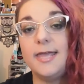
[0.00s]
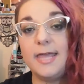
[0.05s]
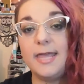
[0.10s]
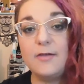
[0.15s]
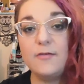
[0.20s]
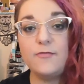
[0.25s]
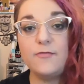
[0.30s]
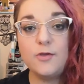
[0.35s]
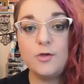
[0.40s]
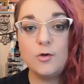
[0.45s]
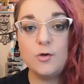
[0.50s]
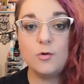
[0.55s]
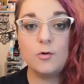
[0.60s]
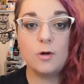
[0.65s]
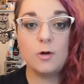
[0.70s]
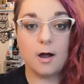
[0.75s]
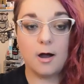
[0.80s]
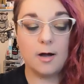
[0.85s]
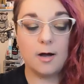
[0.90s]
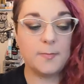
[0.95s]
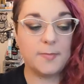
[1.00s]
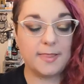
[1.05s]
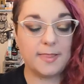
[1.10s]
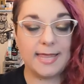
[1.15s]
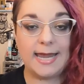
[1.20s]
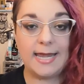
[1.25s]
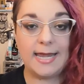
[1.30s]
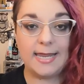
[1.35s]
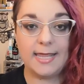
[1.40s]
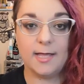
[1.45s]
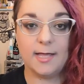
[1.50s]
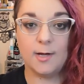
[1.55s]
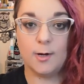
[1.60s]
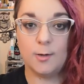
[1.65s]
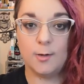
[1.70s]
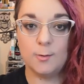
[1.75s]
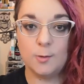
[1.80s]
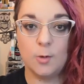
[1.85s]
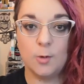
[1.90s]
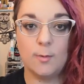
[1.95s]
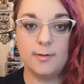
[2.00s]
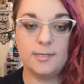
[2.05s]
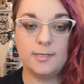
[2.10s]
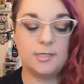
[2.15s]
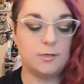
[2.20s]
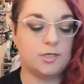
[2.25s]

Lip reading: If you are planning on going